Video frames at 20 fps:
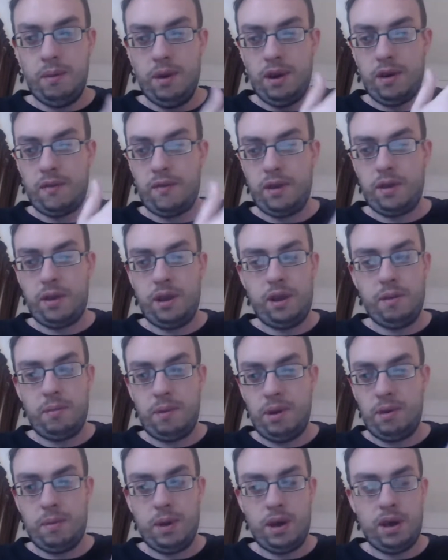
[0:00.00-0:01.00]
work for the
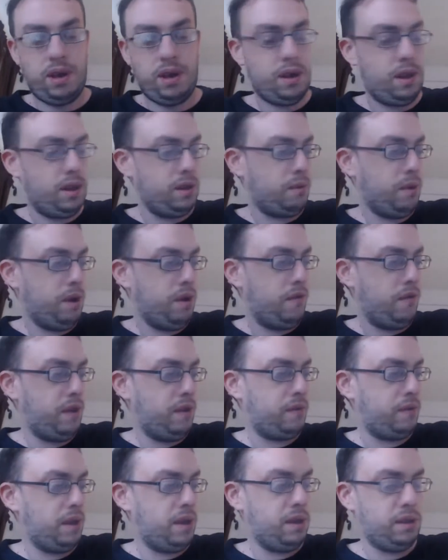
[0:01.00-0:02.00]
DWP and it's worth
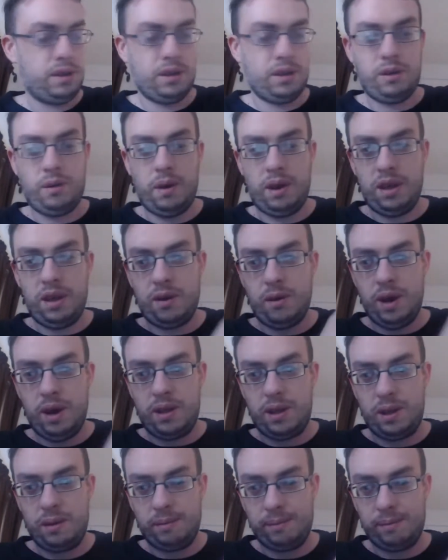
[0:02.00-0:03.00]
15 to 20 quid.